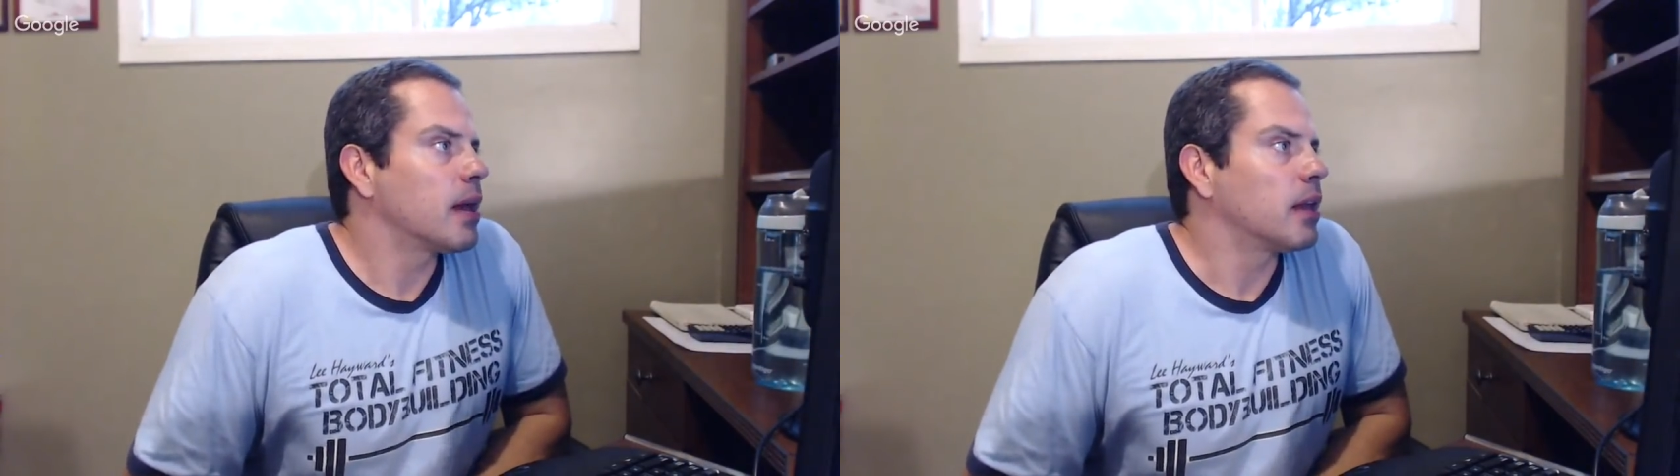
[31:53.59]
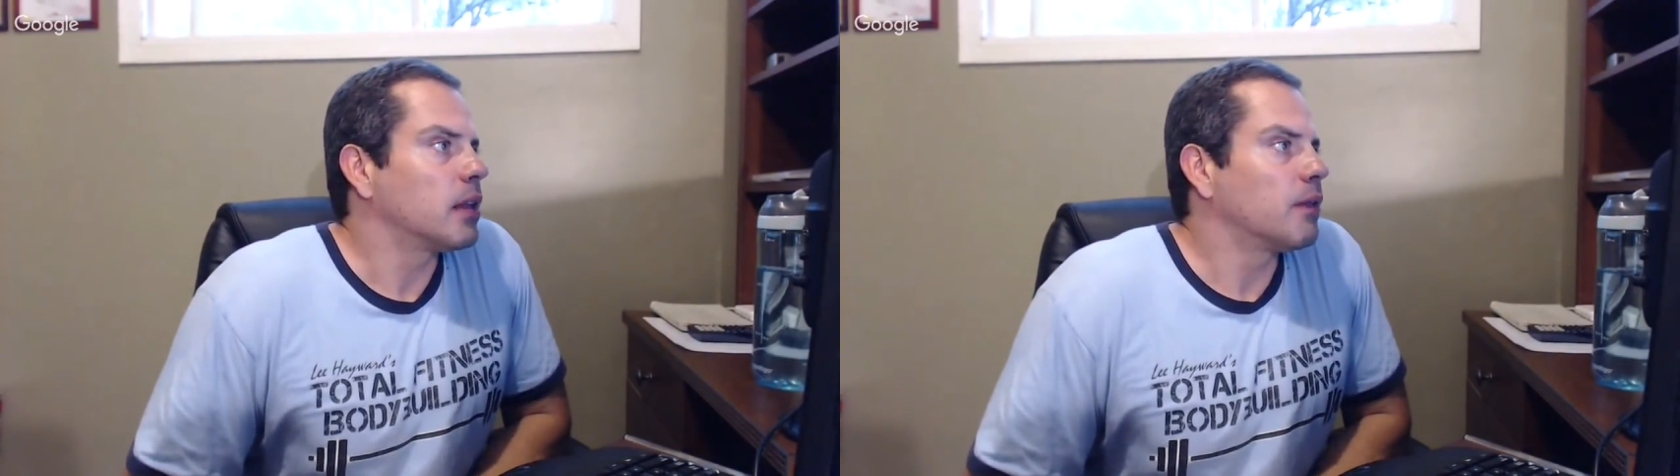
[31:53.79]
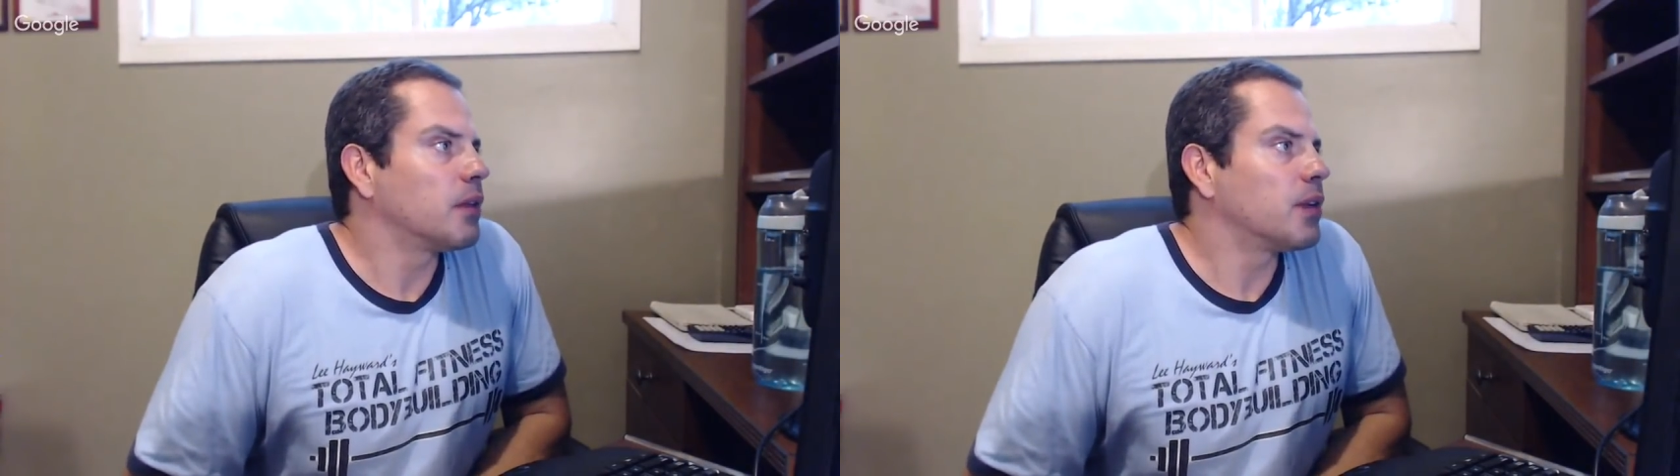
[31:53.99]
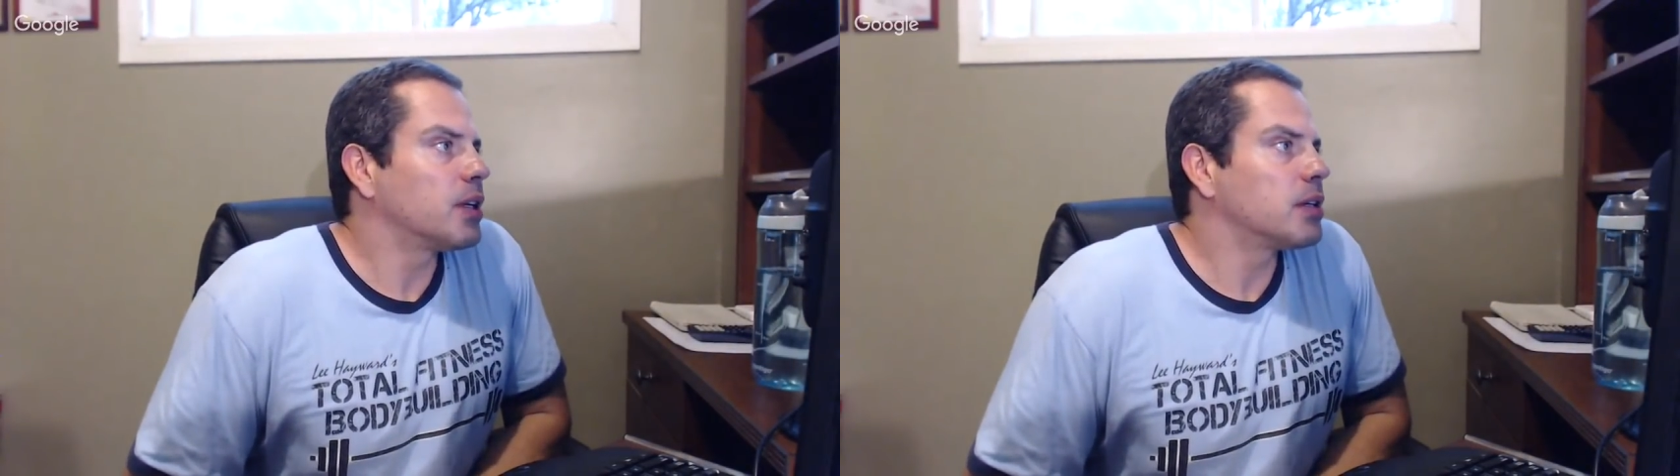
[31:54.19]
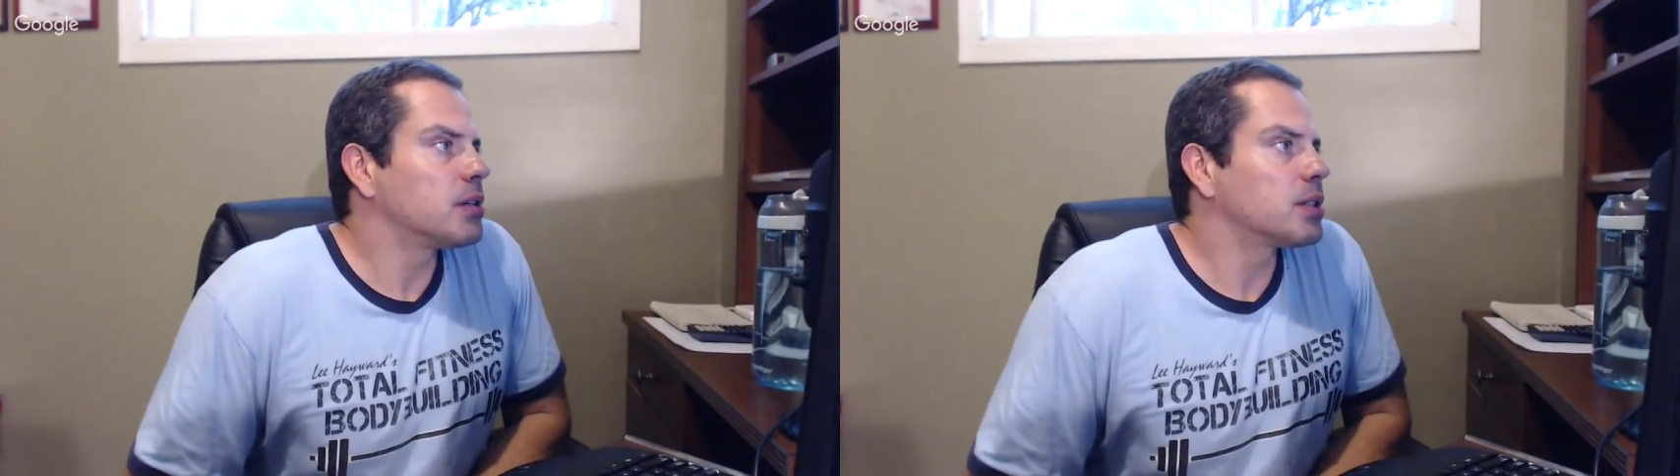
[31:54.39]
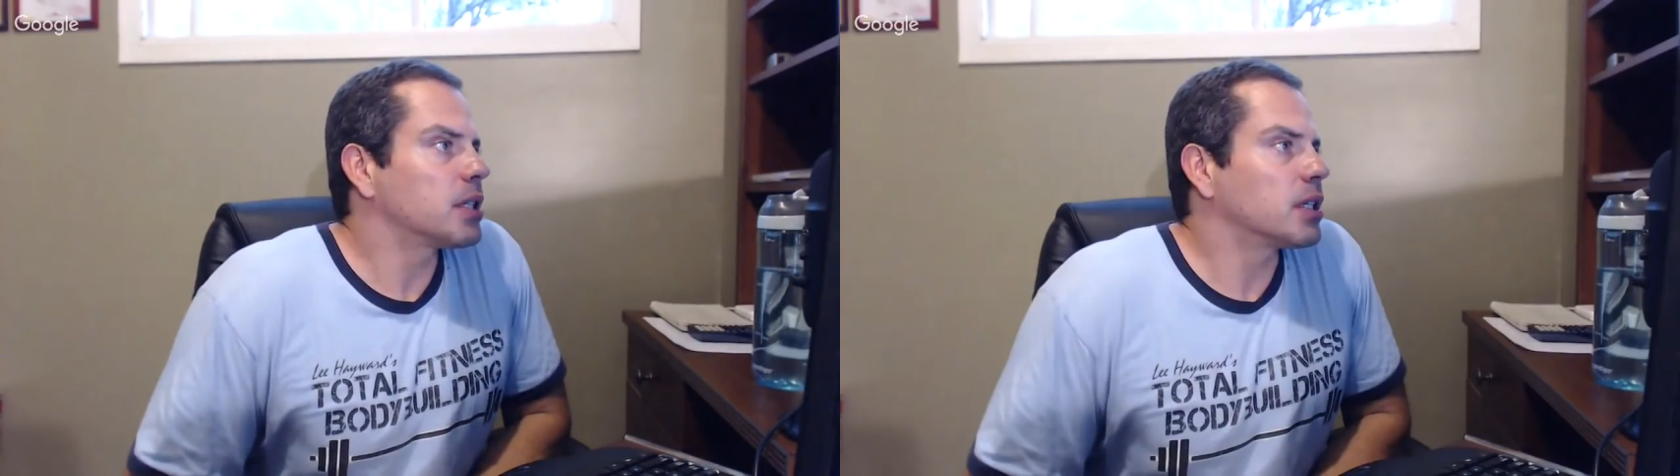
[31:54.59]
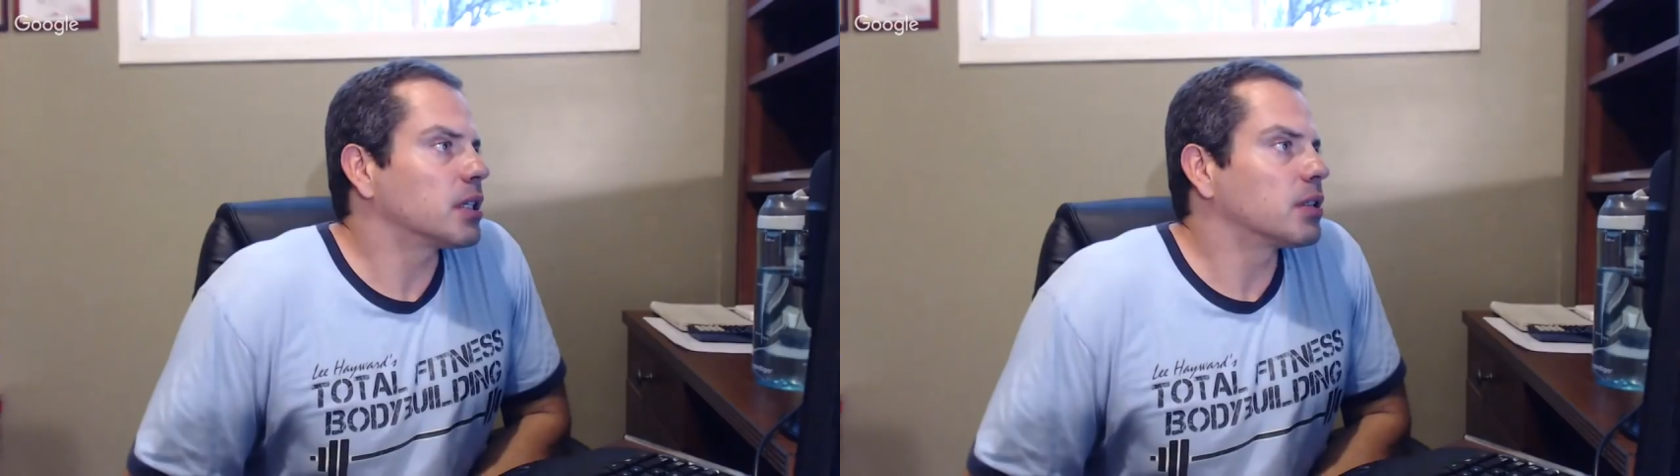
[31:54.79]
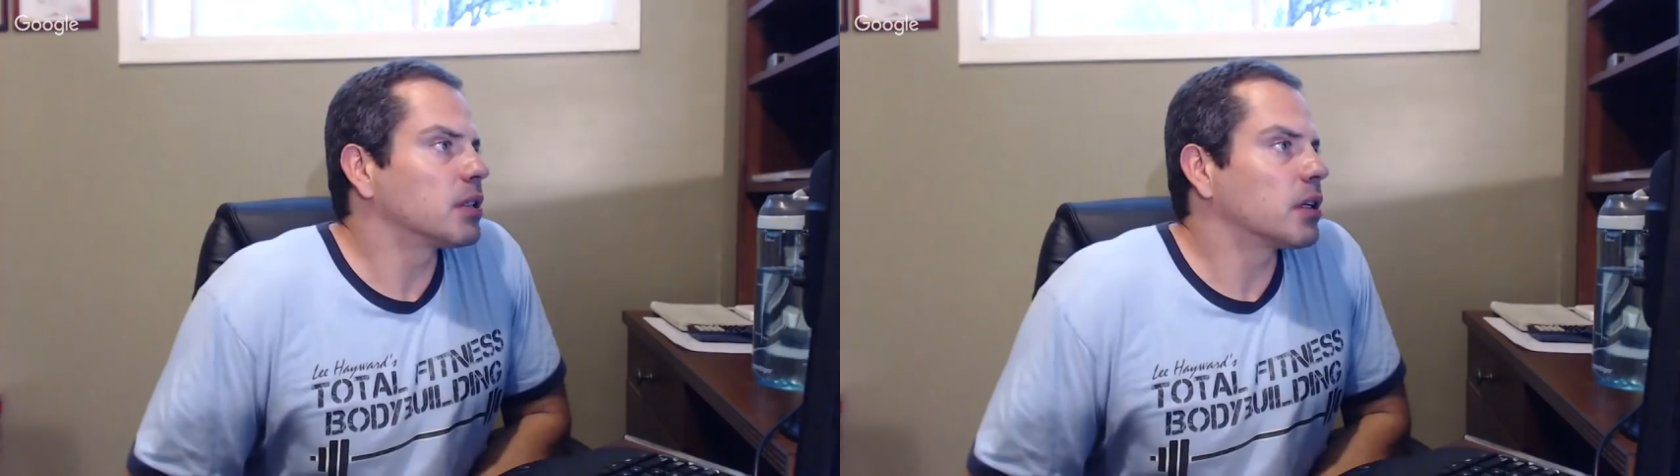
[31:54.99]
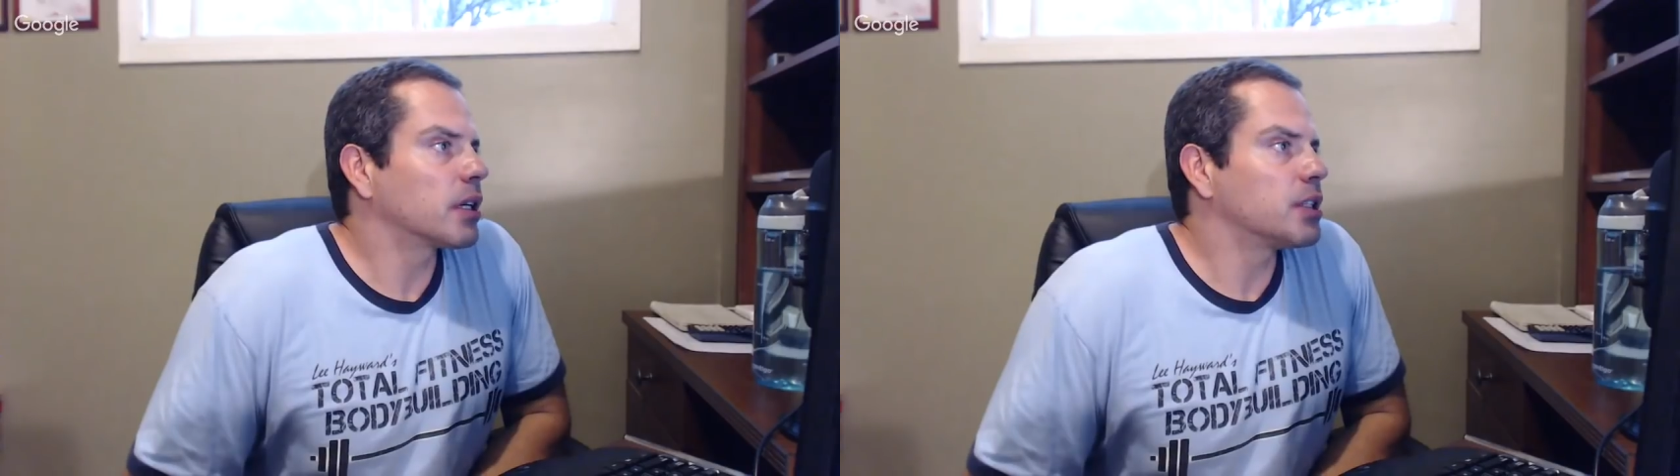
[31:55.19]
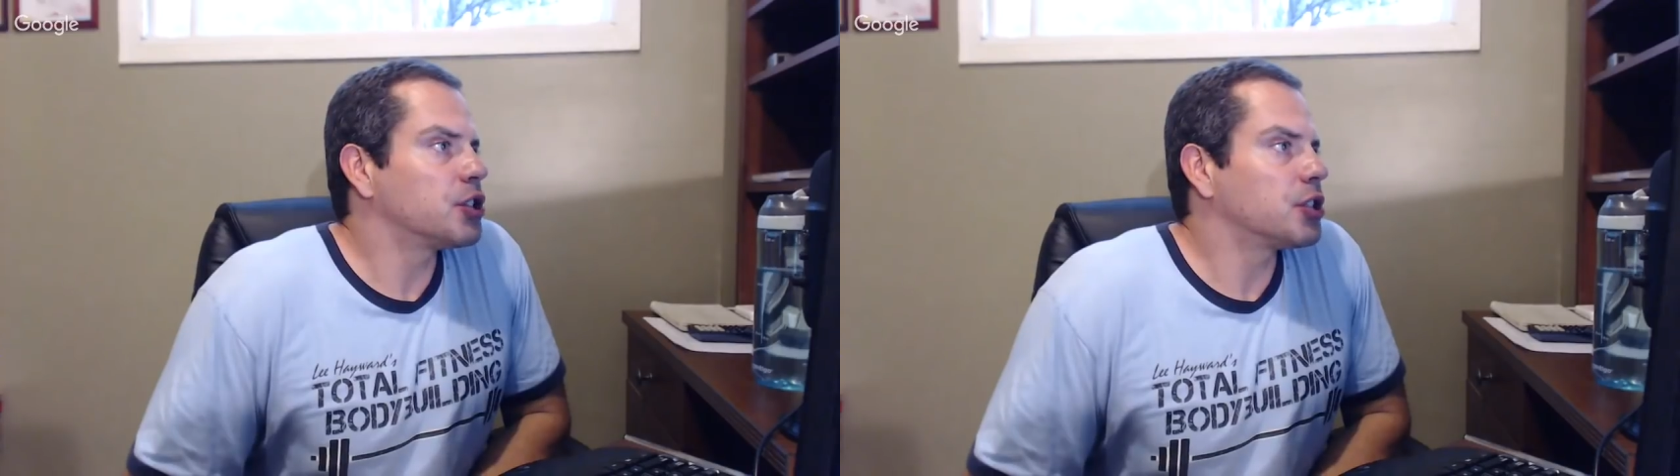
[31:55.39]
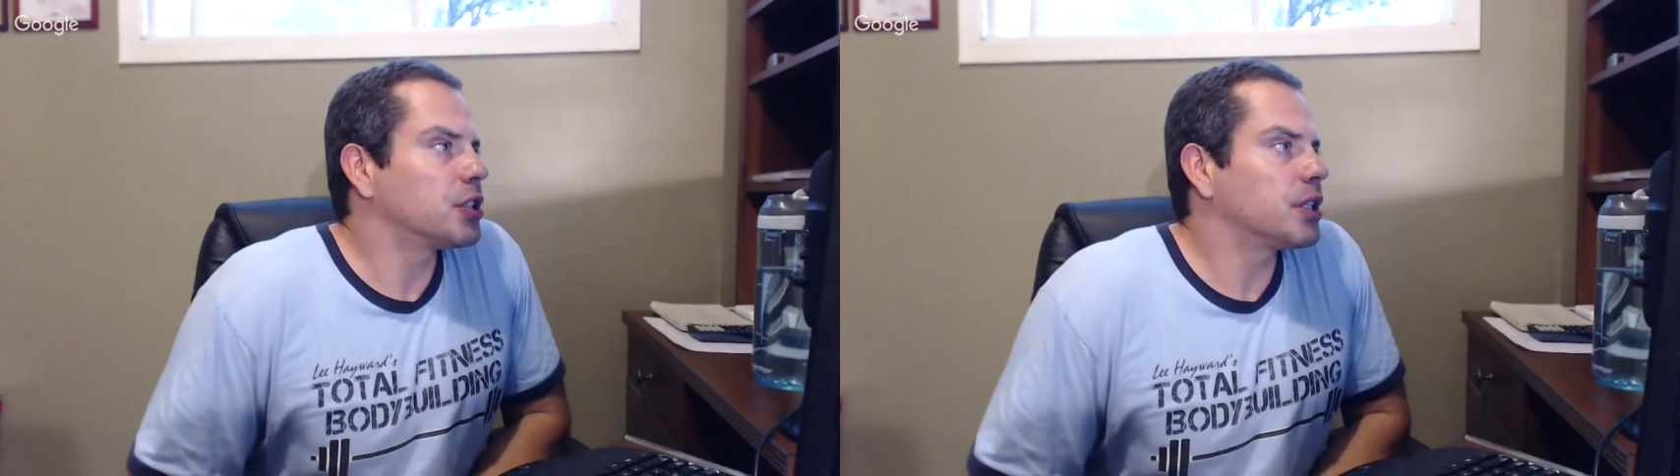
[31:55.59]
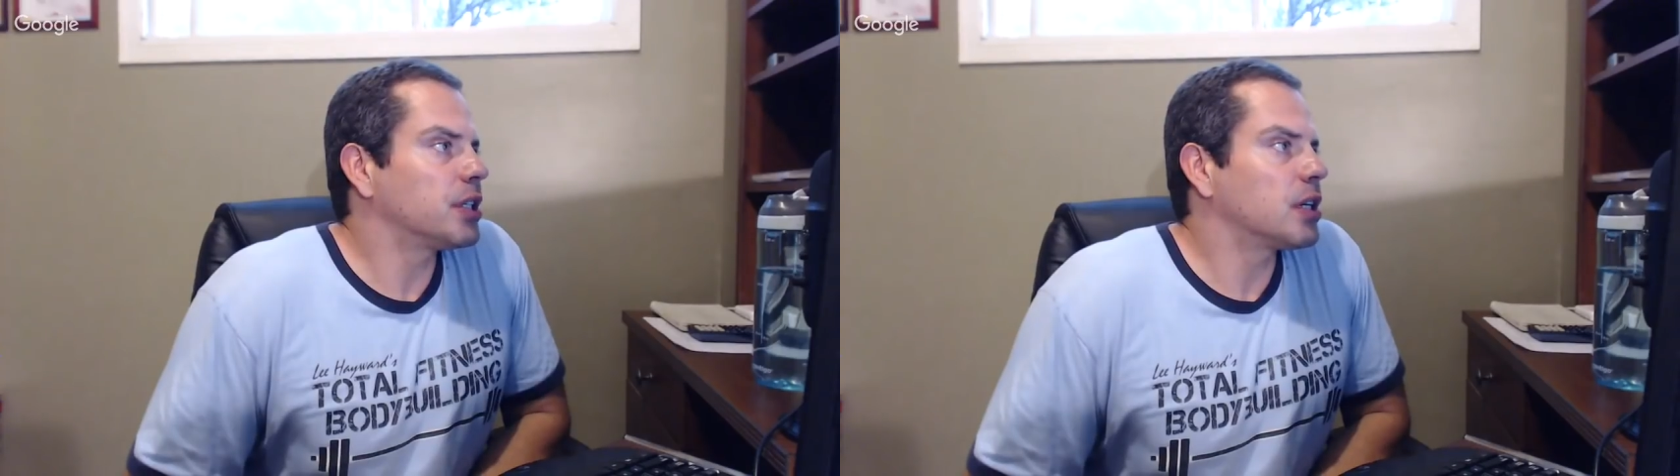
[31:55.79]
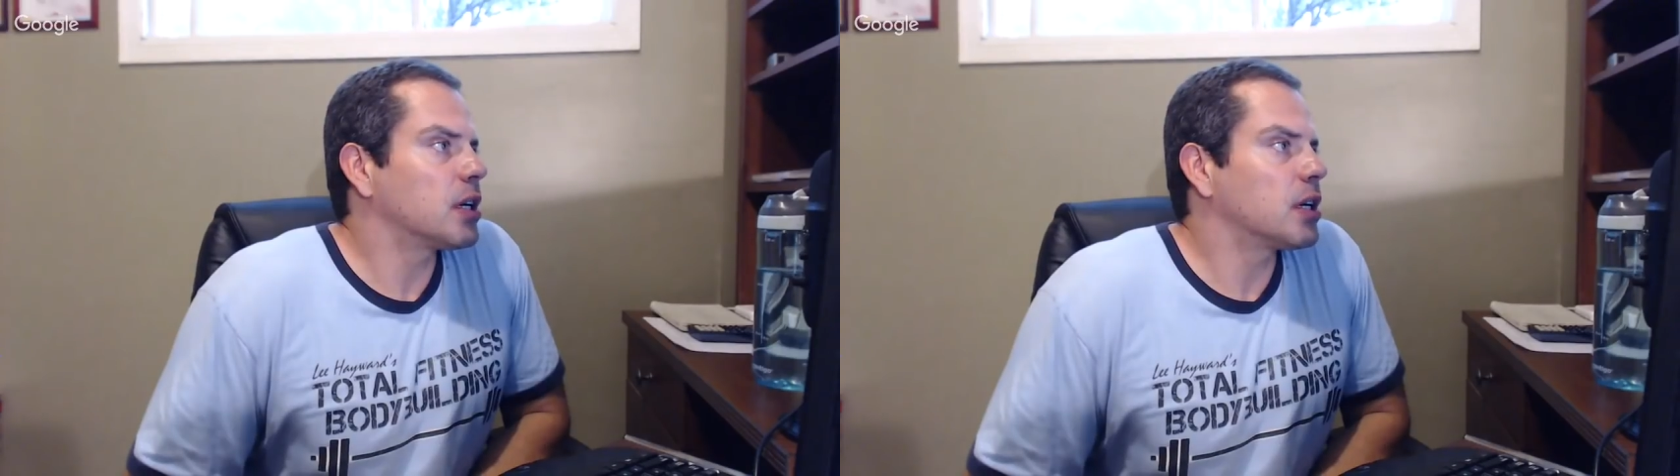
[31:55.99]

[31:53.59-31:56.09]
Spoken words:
I love your videos and good luck on your journey.